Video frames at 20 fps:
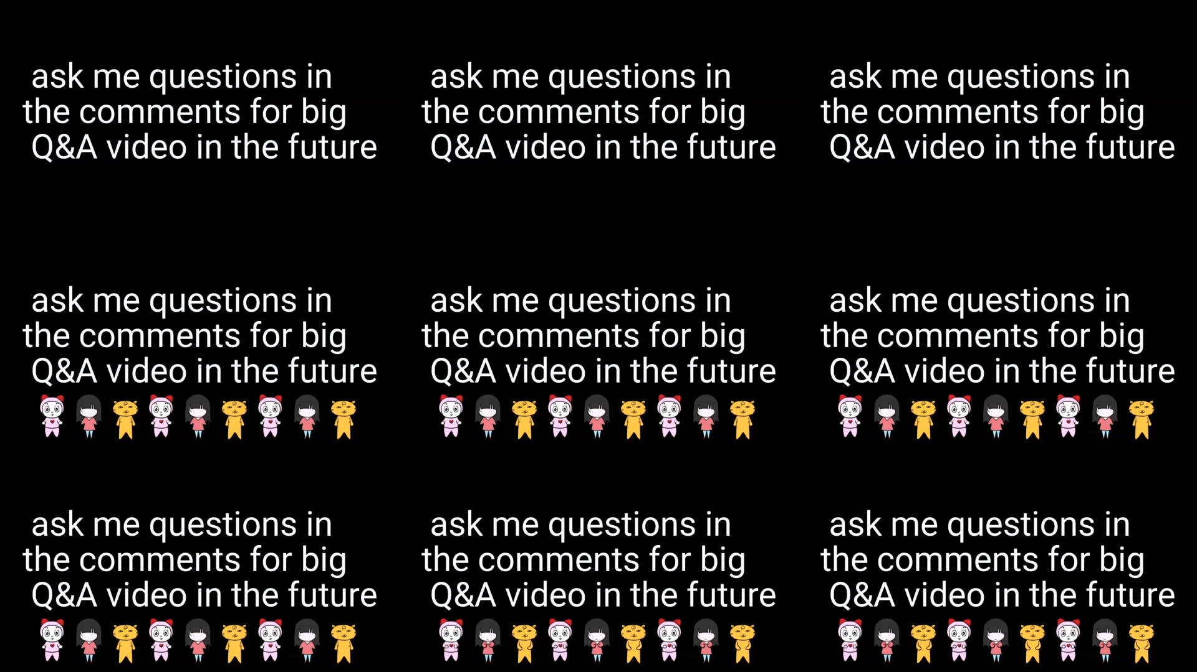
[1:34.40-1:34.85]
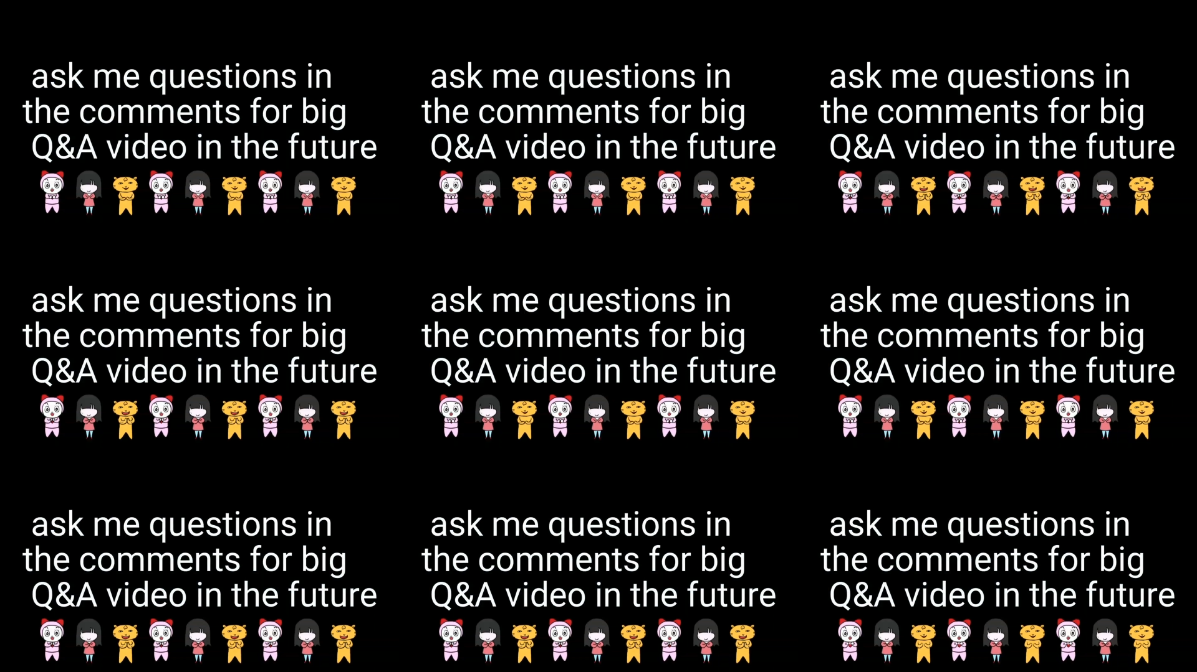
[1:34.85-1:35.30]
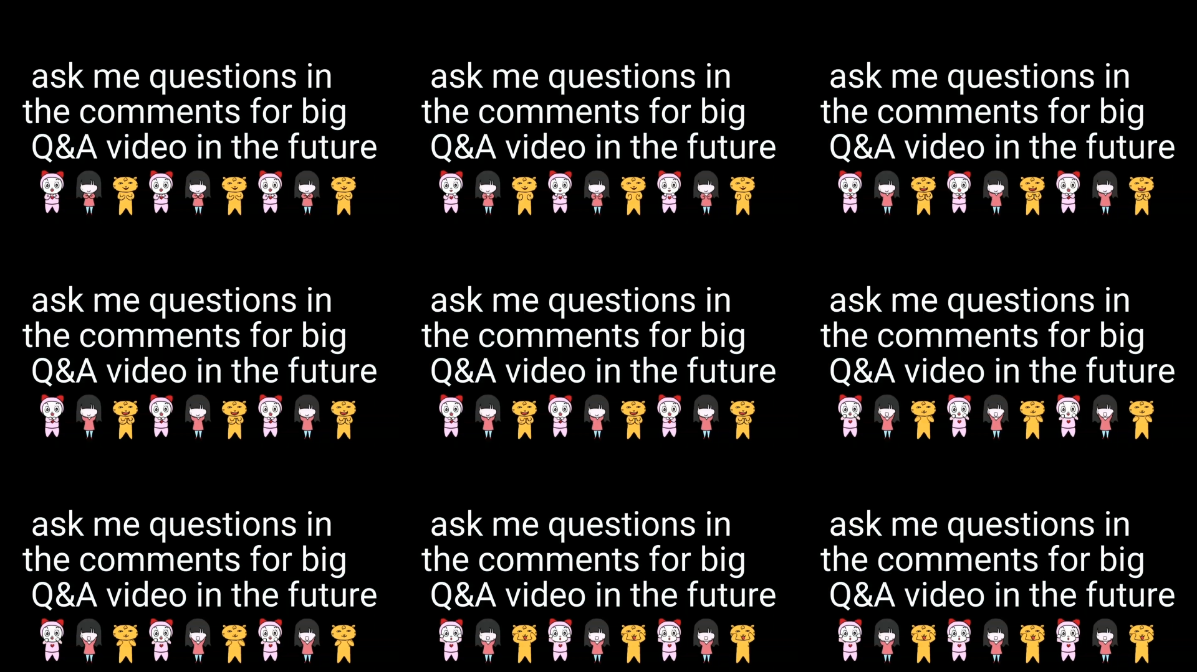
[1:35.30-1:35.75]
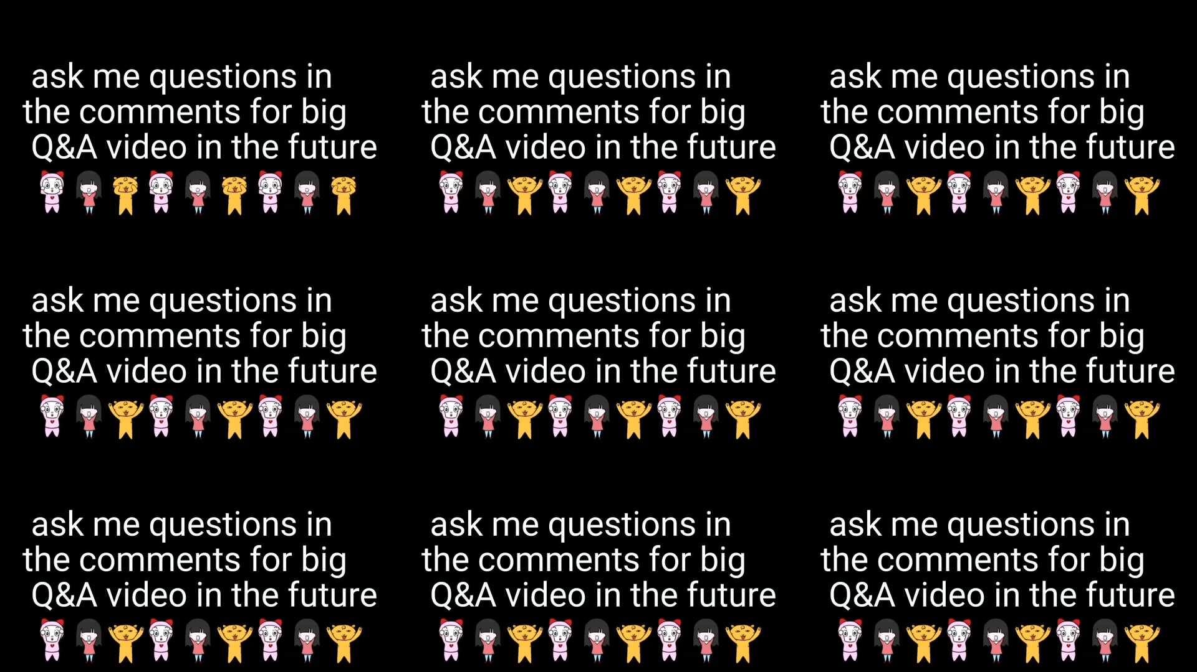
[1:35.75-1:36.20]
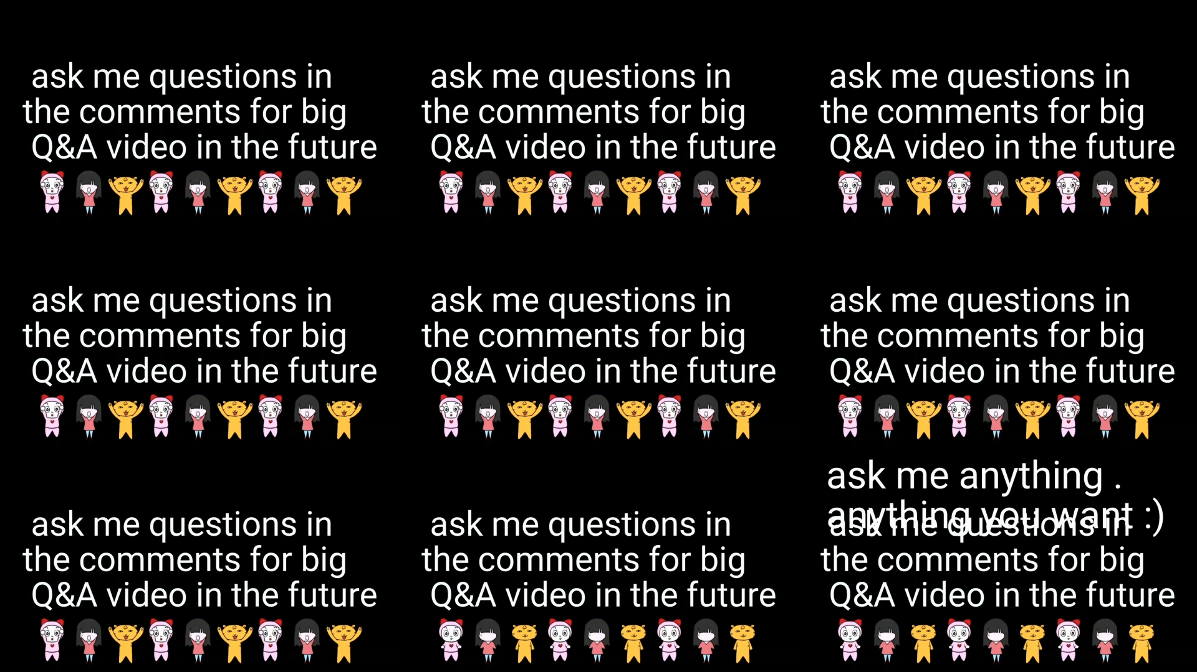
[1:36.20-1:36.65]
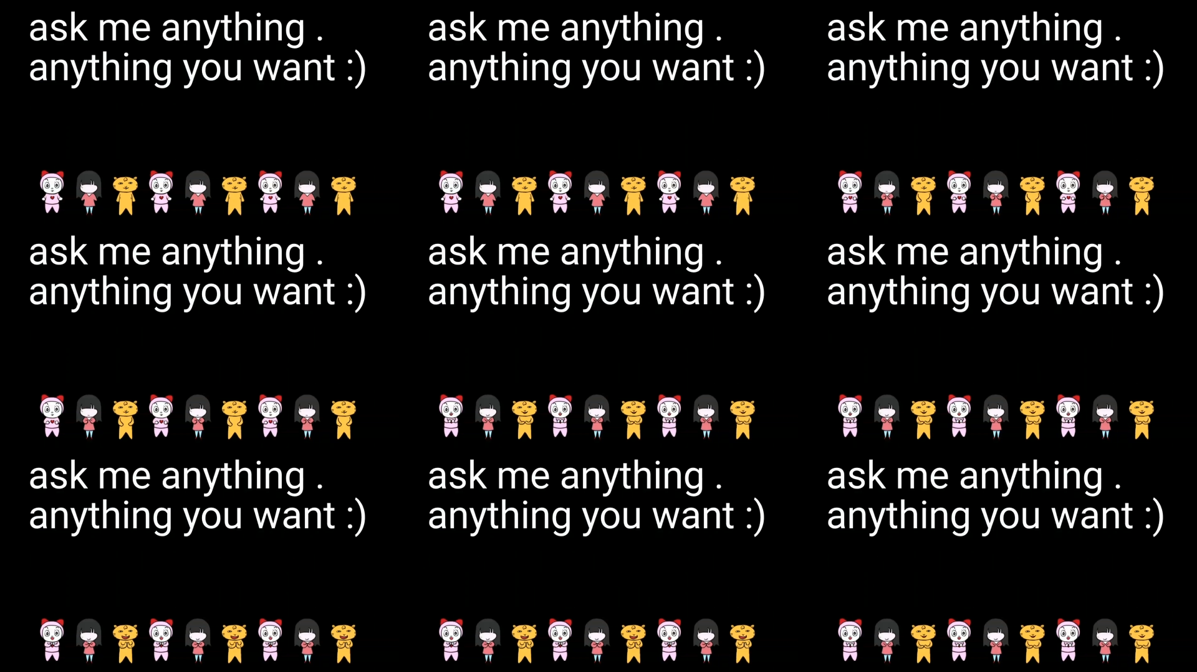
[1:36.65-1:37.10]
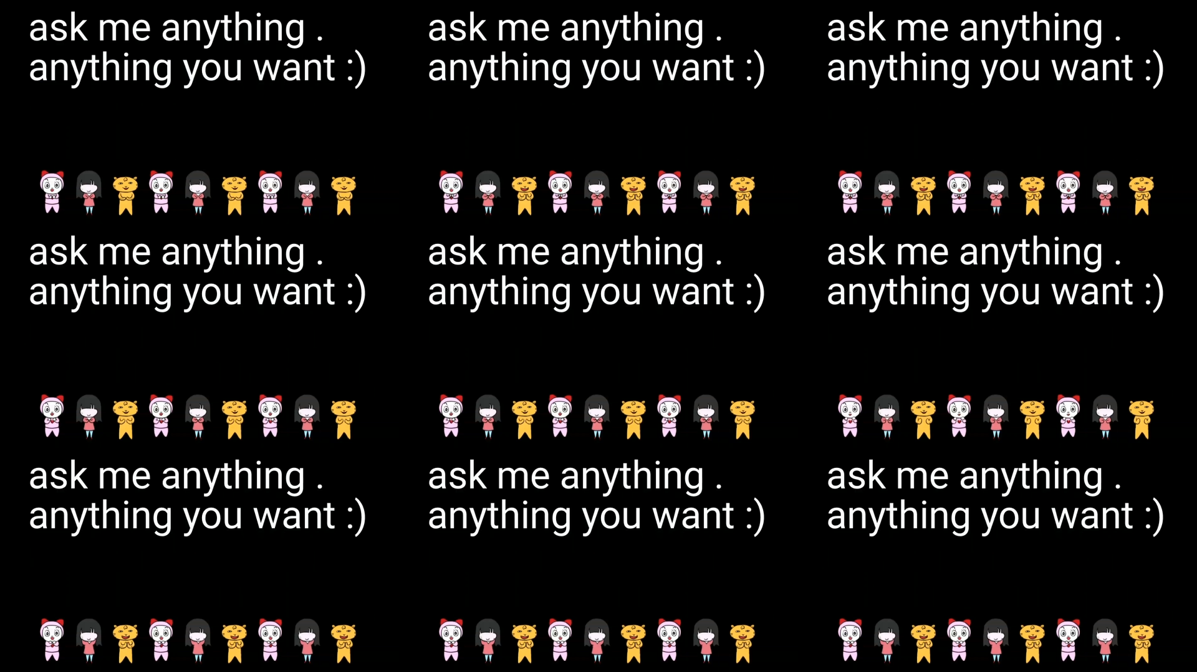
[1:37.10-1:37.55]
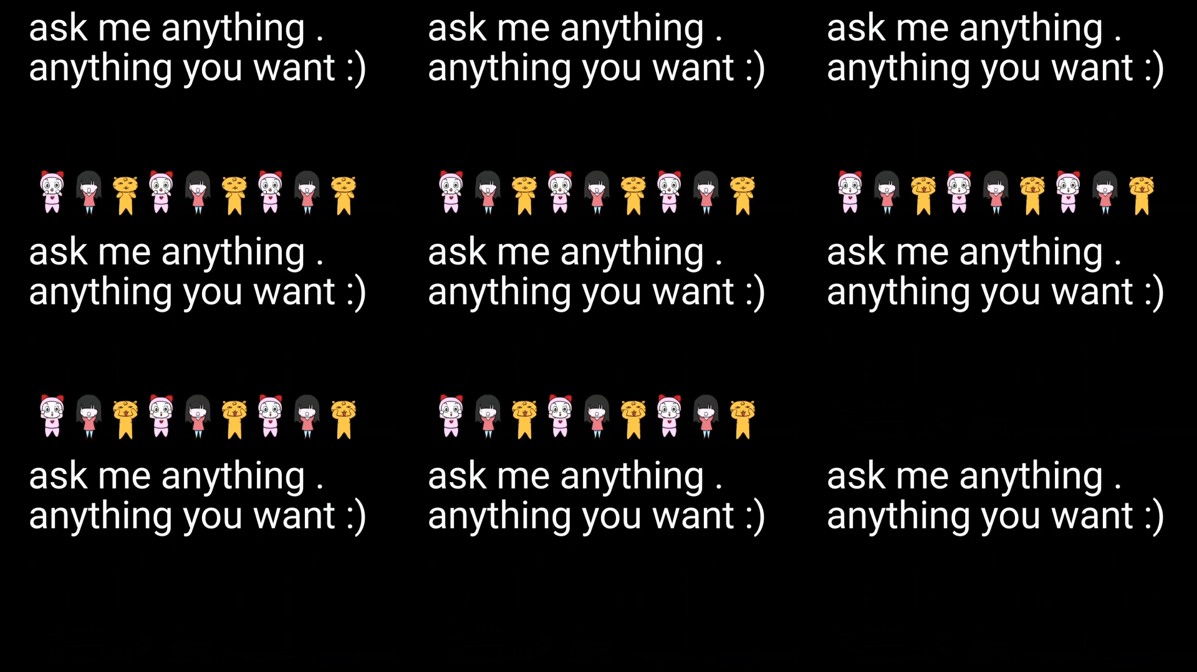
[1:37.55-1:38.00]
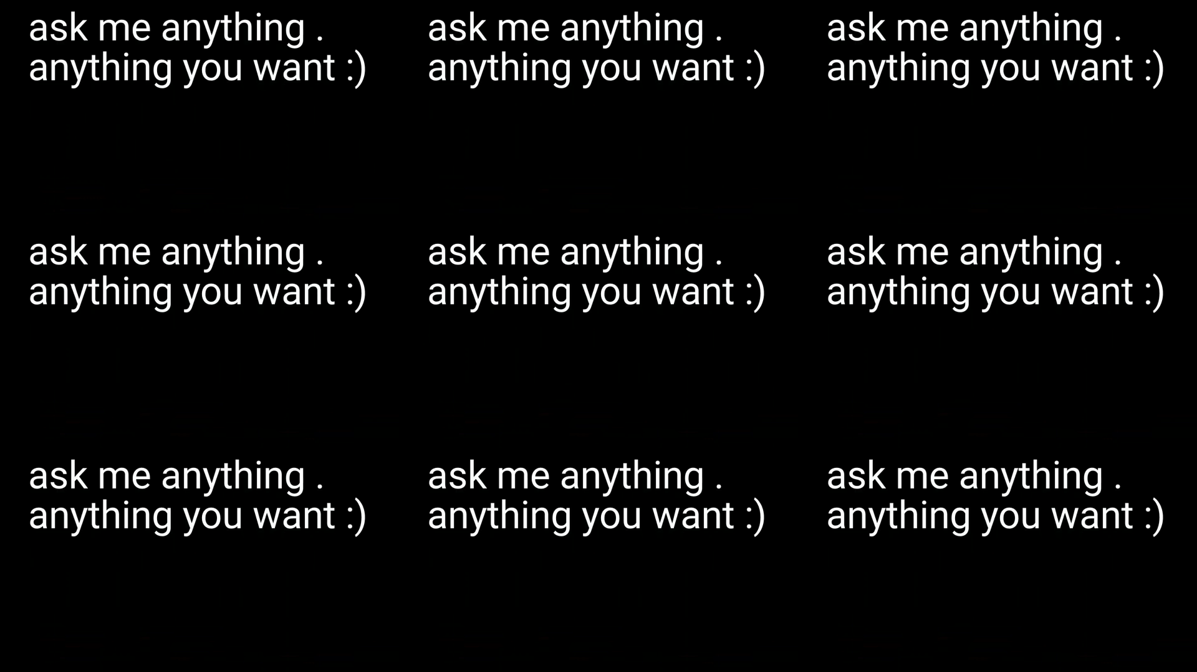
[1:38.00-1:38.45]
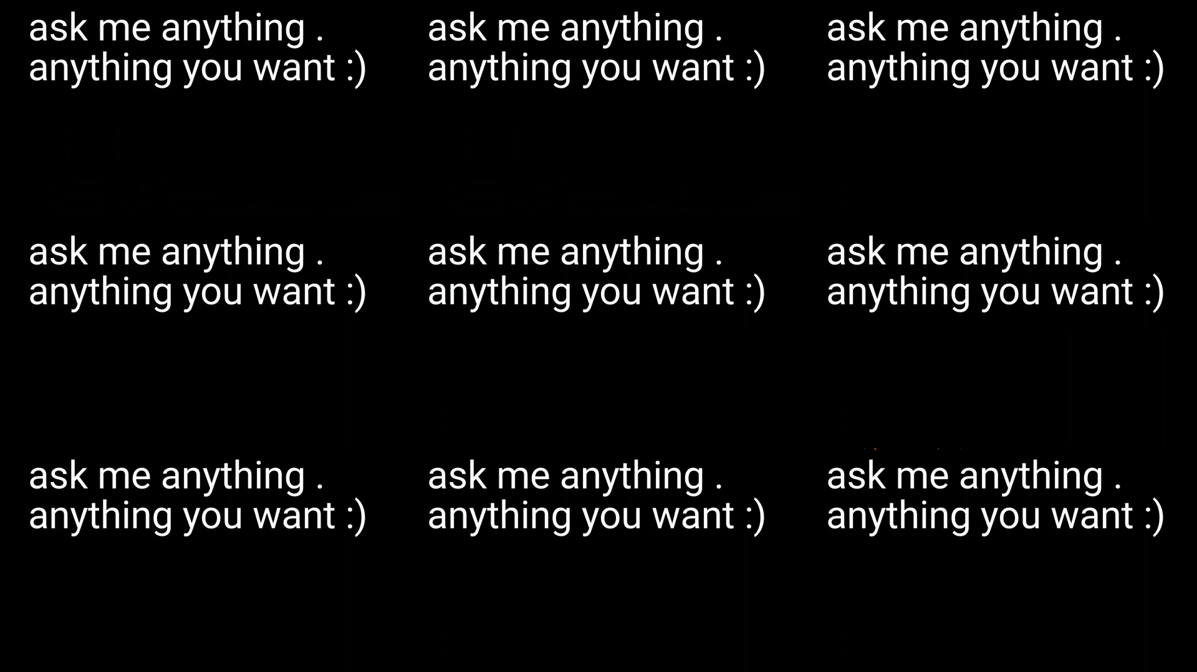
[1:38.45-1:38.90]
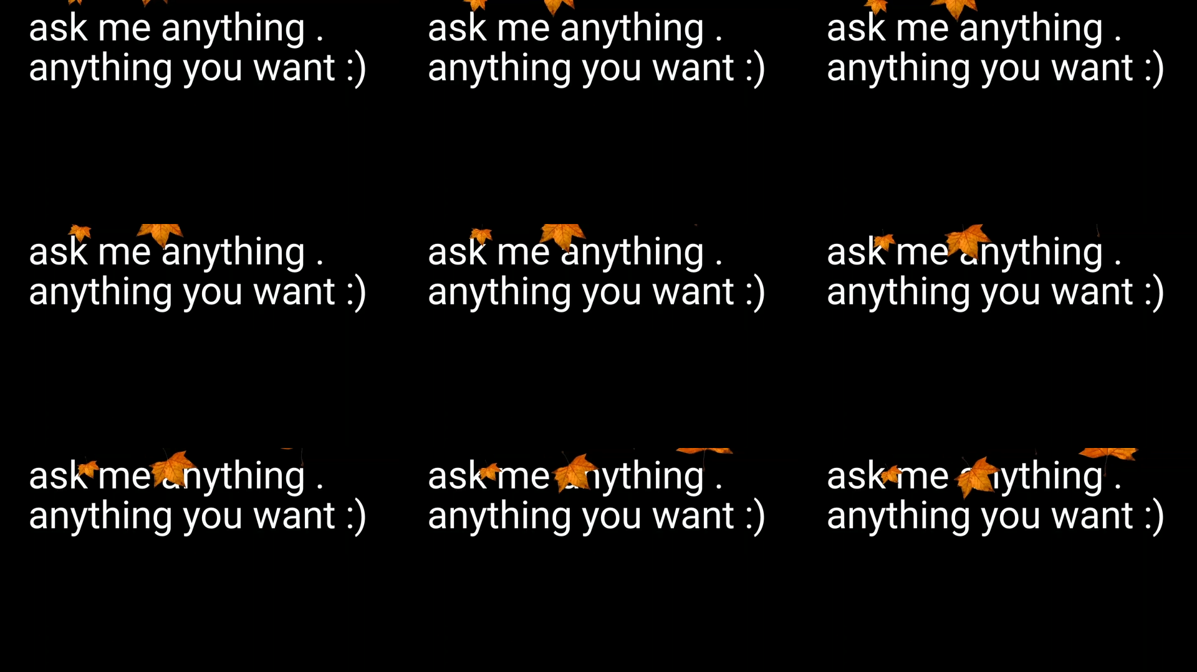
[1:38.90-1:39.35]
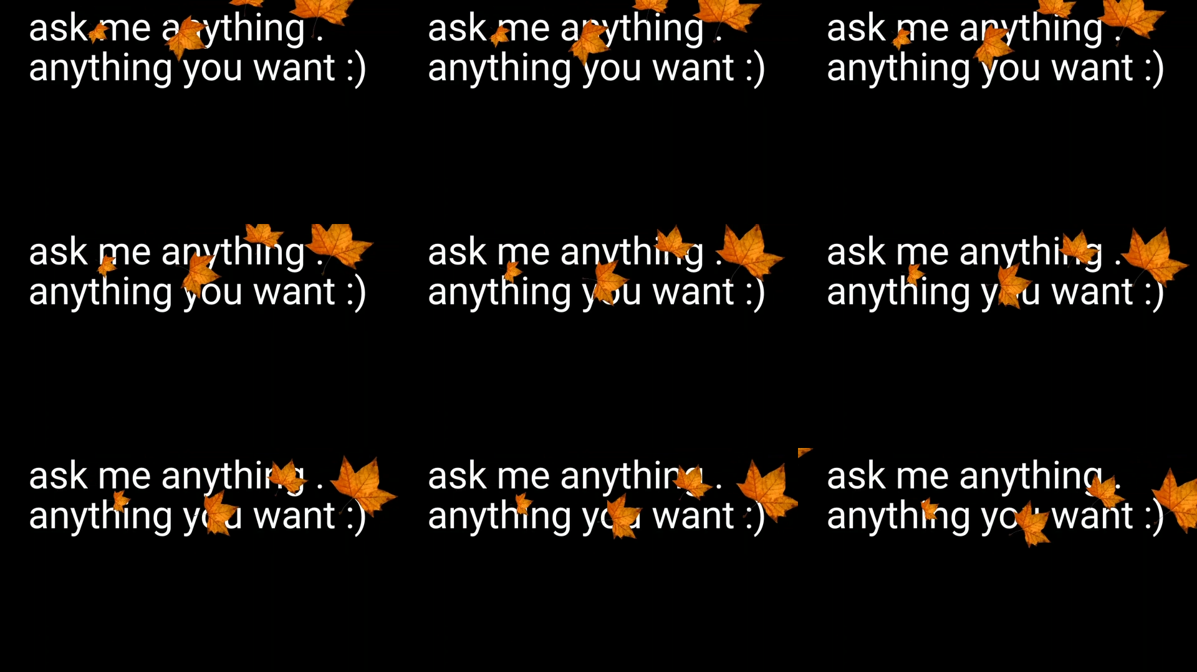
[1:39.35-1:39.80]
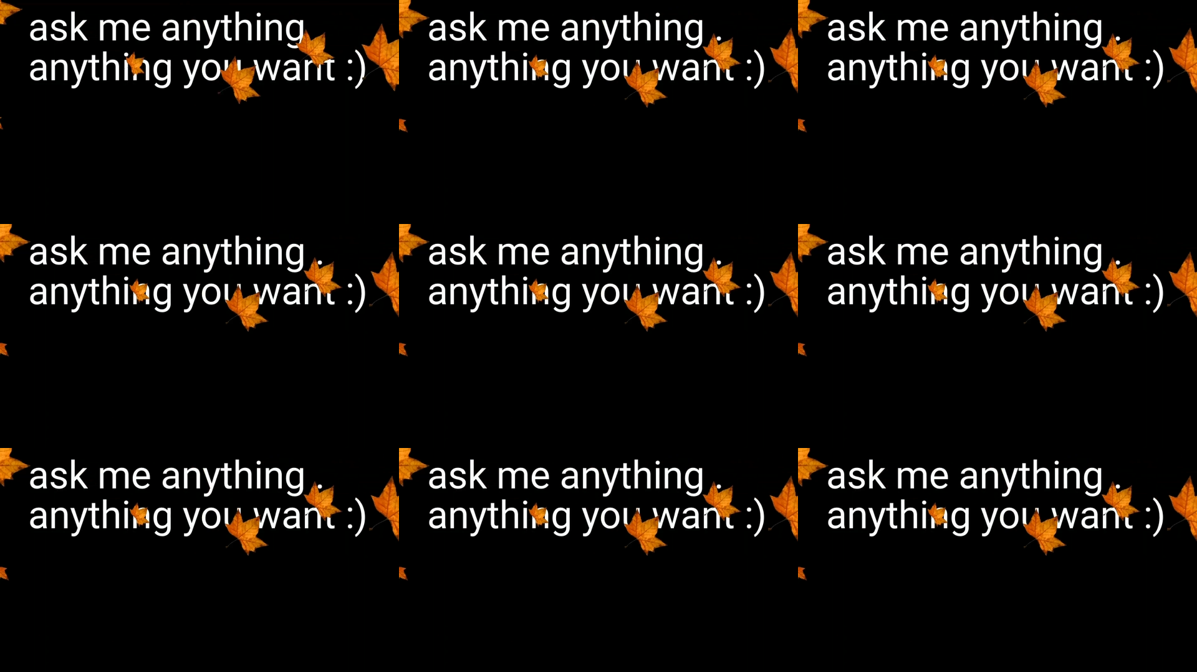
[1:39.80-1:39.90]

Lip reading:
No face is visible, so there are no lips to read.